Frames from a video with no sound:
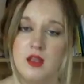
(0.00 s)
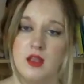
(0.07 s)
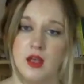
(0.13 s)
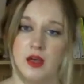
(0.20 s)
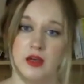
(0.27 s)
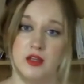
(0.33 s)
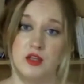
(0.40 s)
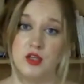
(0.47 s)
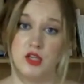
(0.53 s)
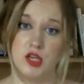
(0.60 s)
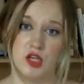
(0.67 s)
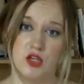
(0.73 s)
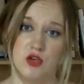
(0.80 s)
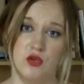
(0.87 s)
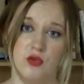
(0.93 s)
You
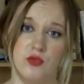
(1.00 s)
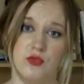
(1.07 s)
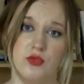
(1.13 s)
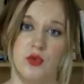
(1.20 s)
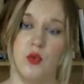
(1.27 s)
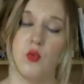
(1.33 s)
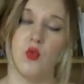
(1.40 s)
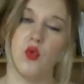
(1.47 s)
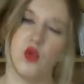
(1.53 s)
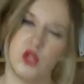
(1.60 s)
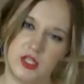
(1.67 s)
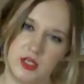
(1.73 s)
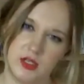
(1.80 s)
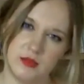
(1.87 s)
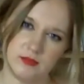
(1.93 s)
can use
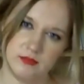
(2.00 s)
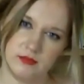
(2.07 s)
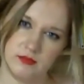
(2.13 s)
water